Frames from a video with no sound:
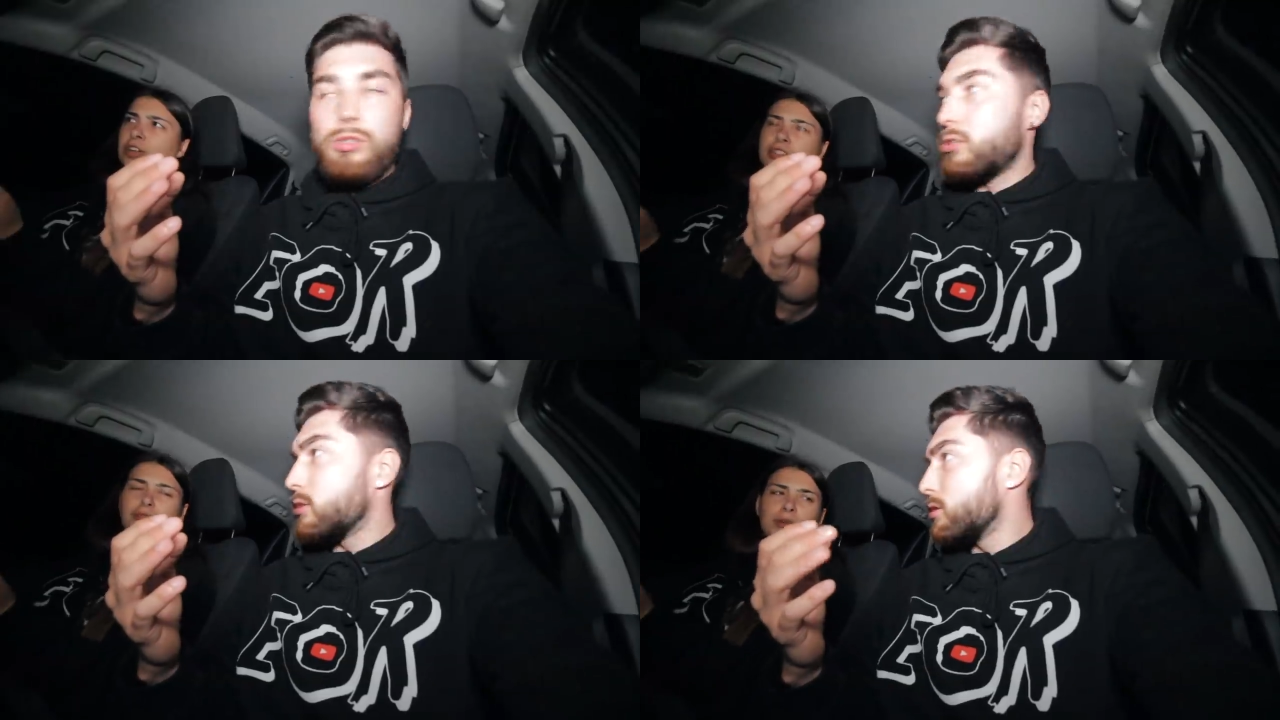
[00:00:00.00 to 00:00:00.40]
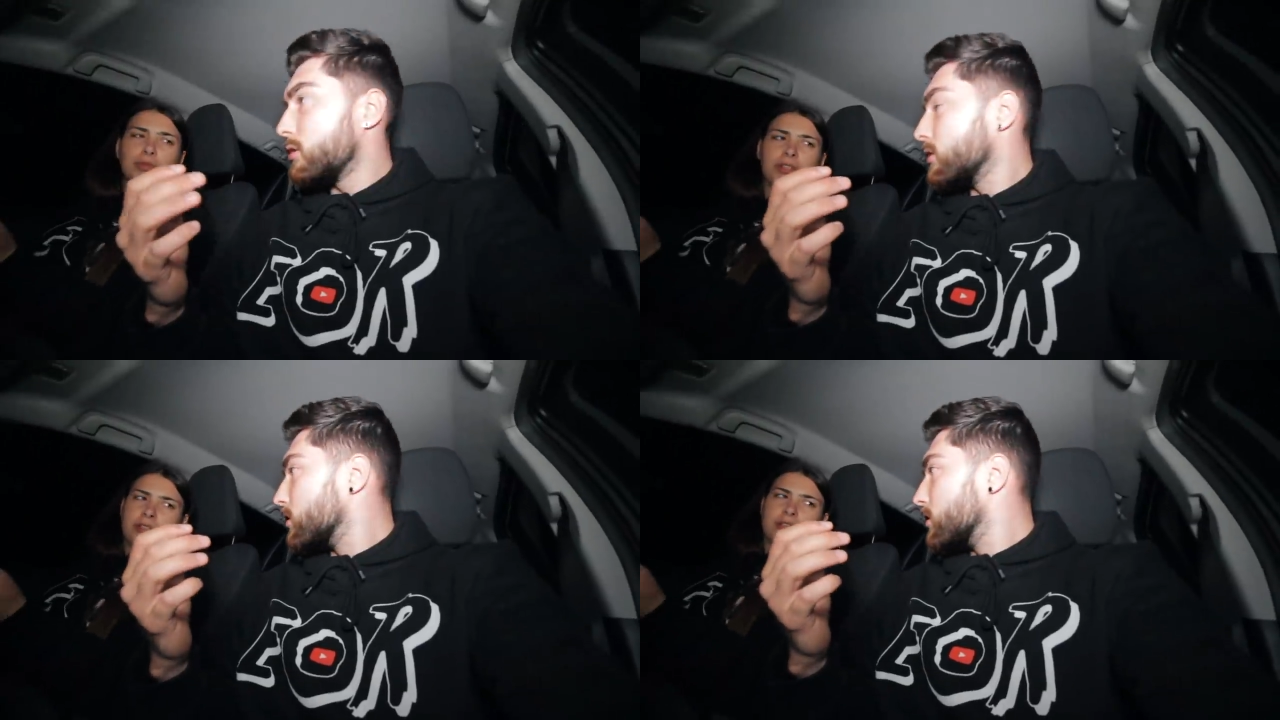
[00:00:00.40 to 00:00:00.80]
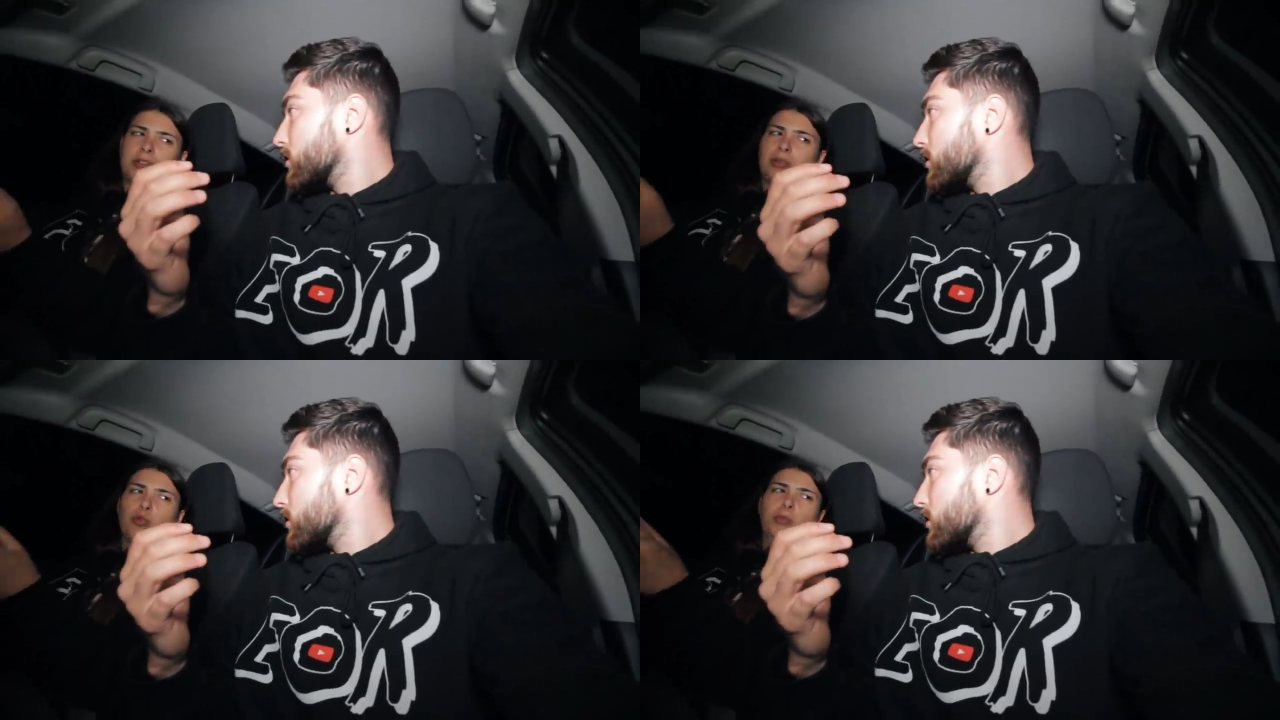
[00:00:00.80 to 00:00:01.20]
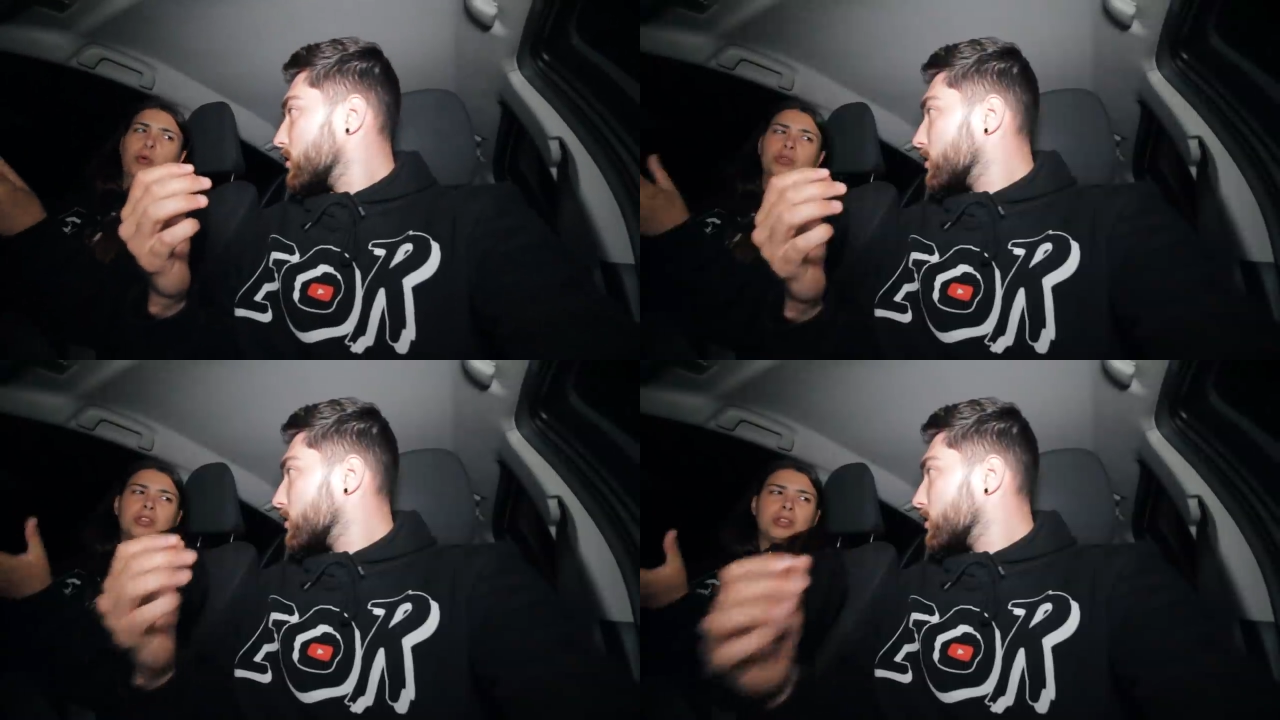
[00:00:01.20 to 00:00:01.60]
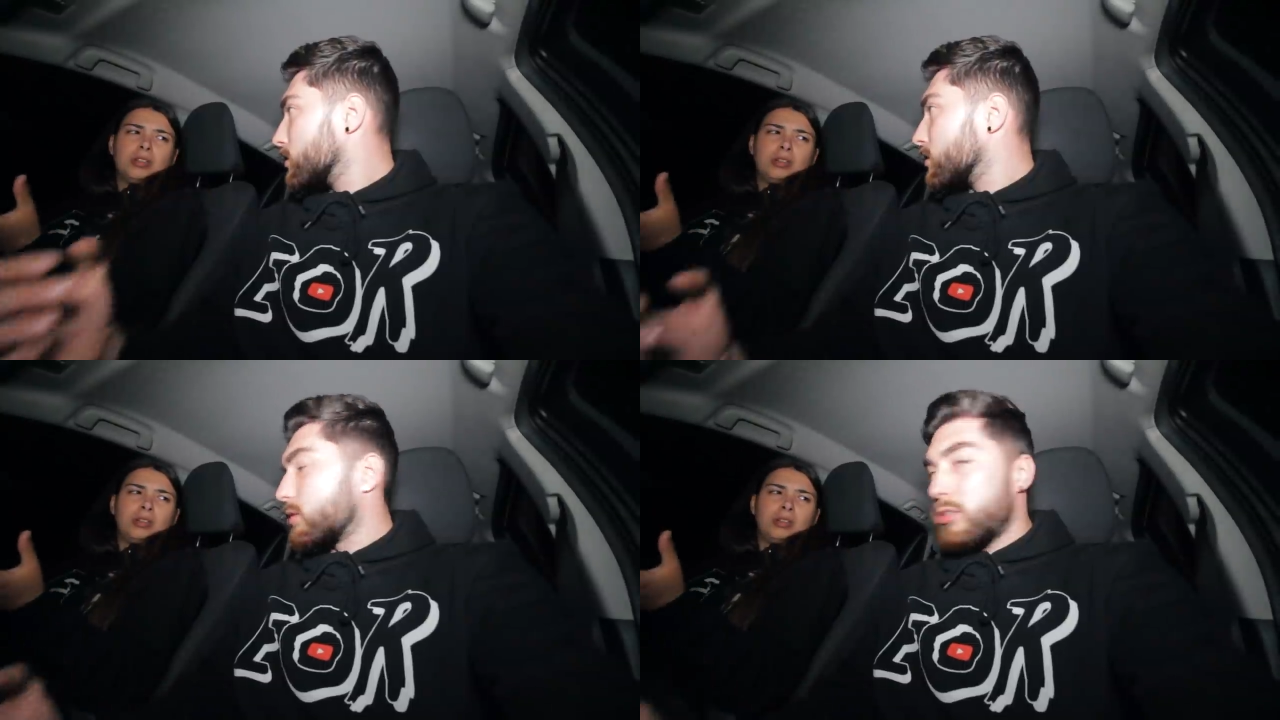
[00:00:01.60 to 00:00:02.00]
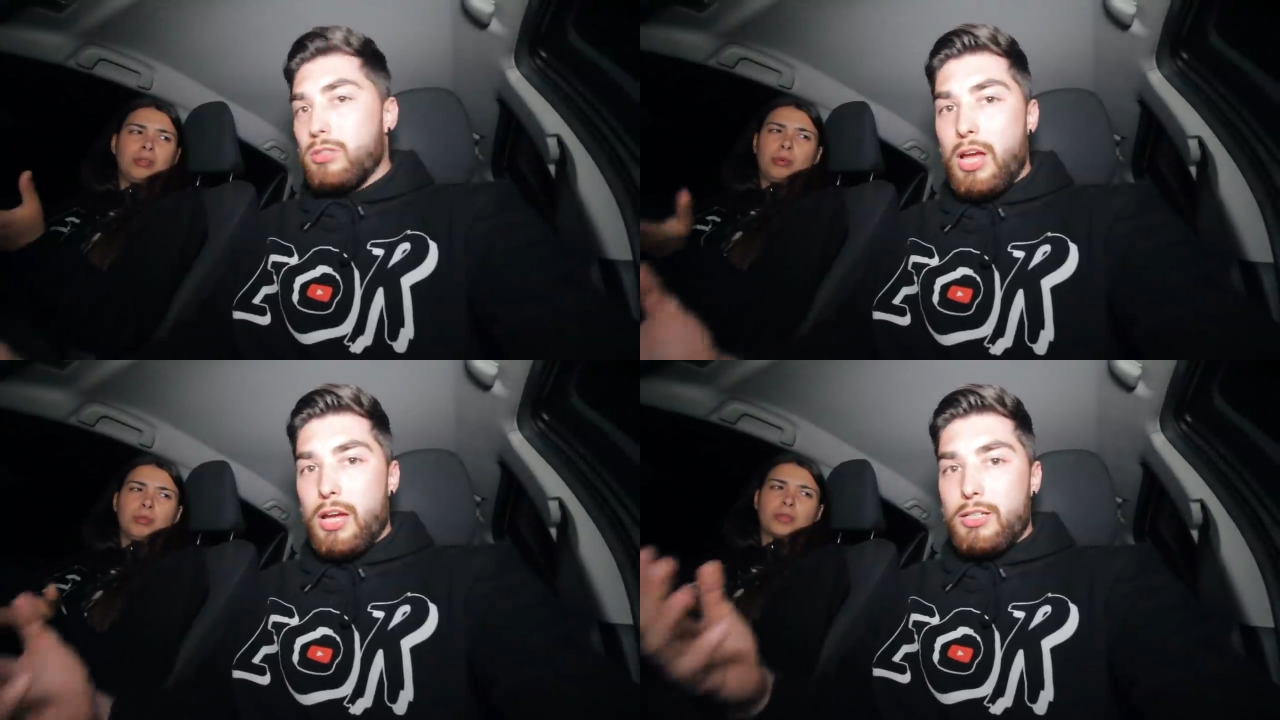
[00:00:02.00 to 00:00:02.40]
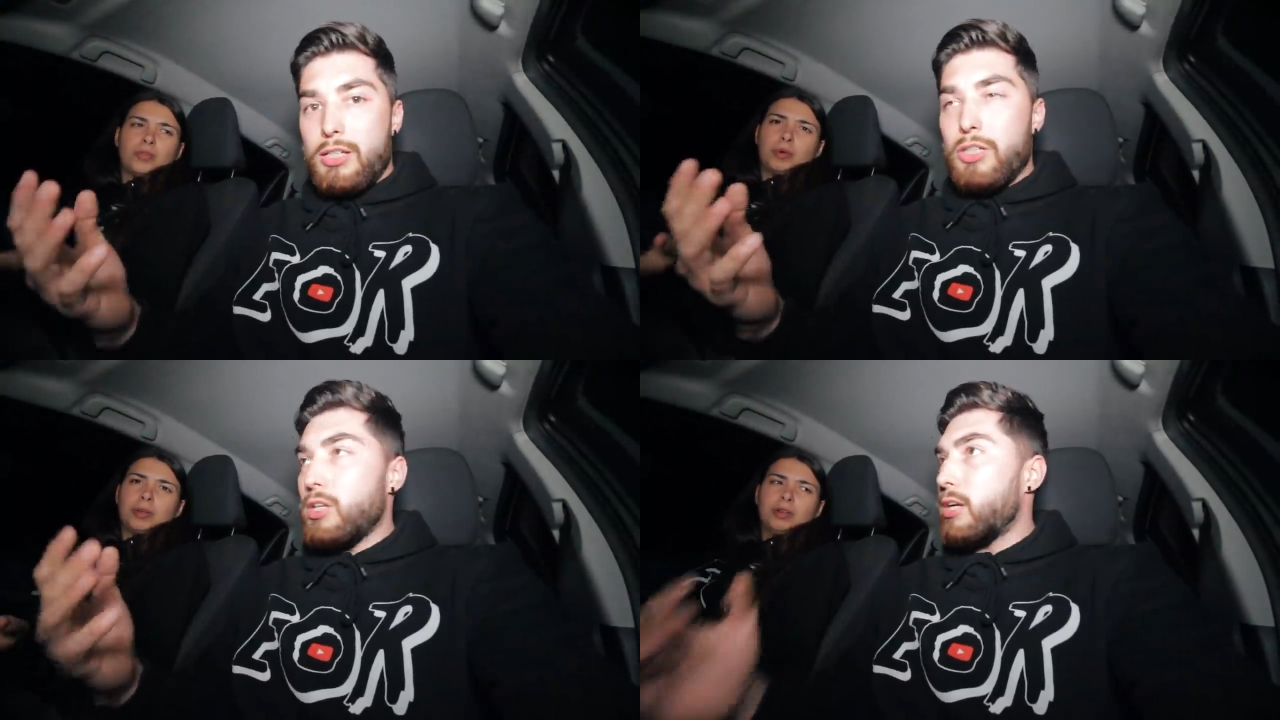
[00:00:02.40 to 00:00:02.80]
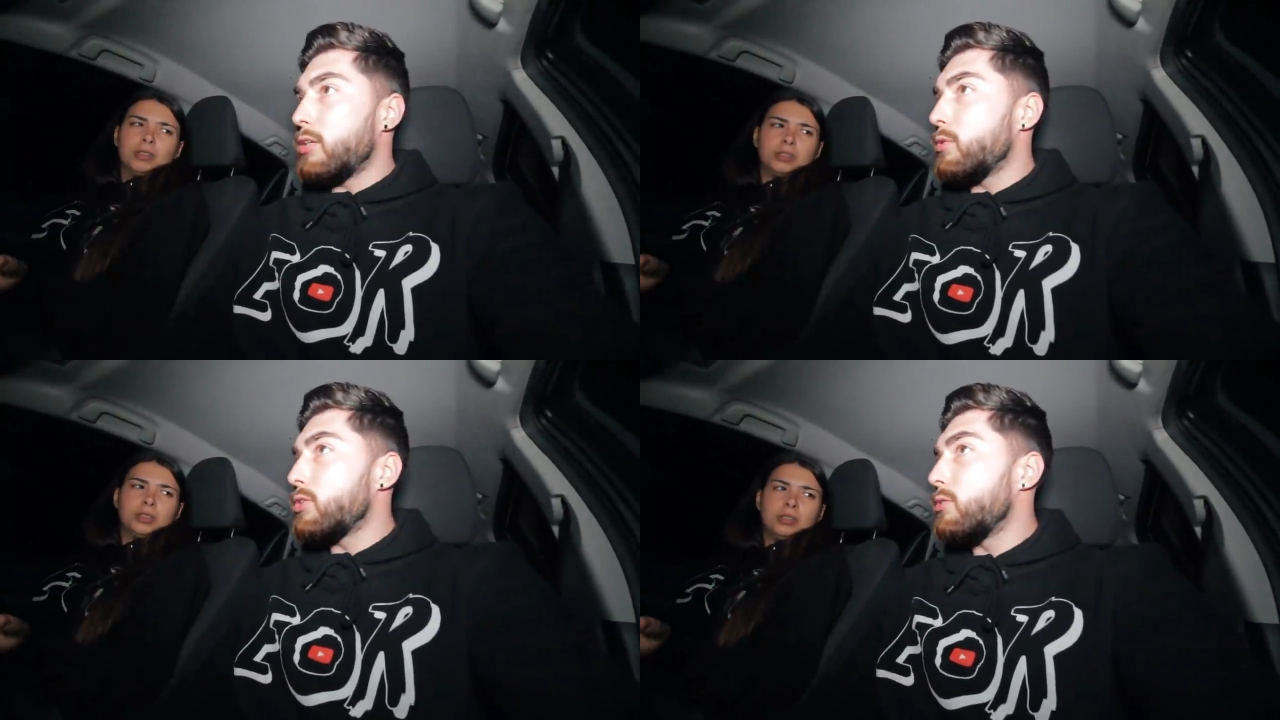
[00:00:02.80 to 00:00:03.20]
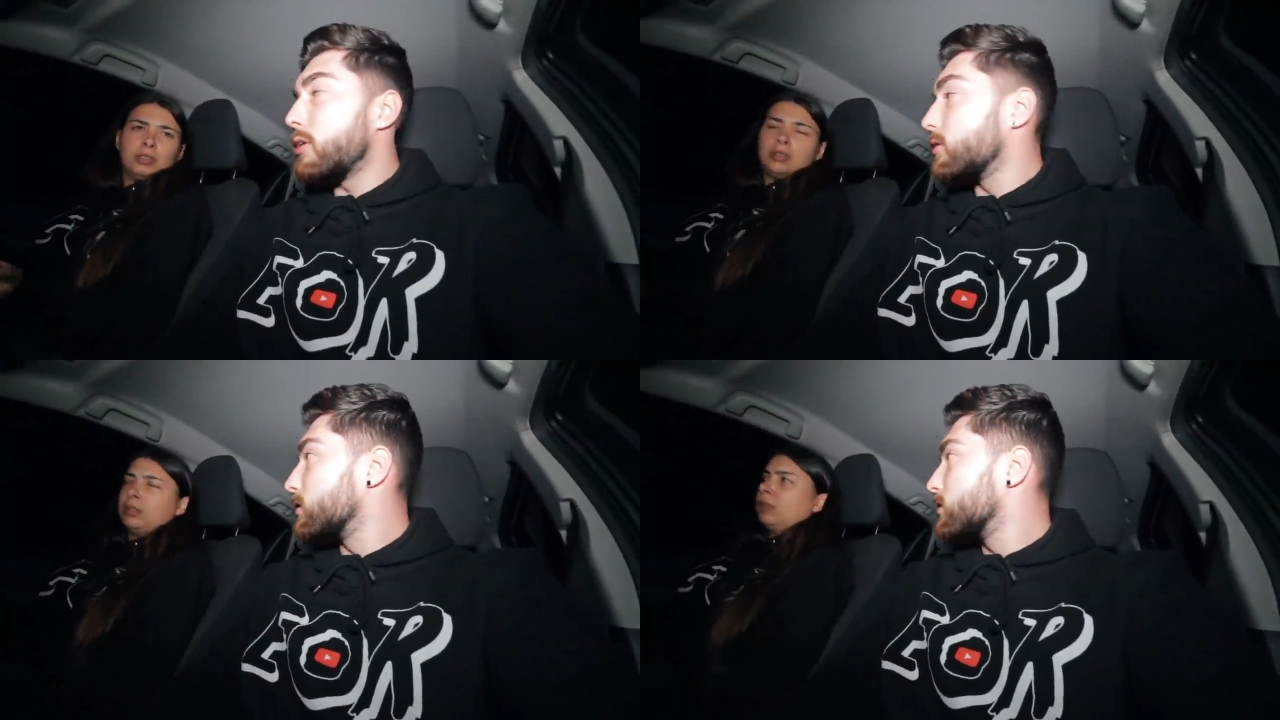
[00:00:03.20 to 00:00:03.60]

Speaker 1: started surrounding us almost.
Speaker 2: Yeah, it's literally like off. they were surrounded.